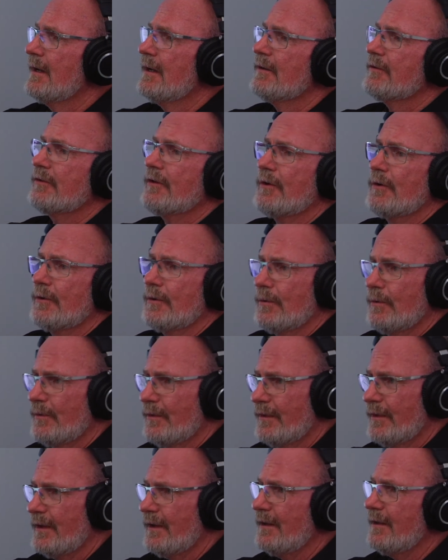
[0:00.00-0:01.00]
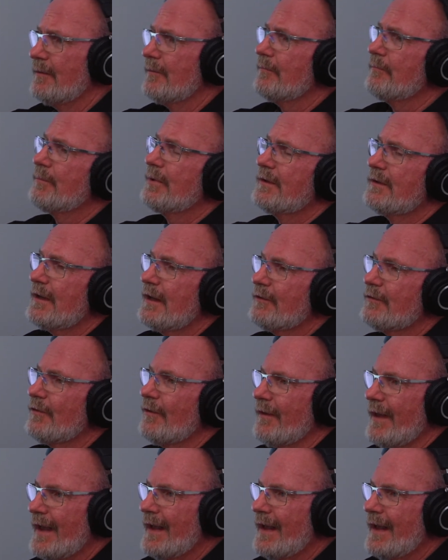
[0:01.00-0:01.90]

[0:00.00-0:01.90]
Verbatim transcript: So the potential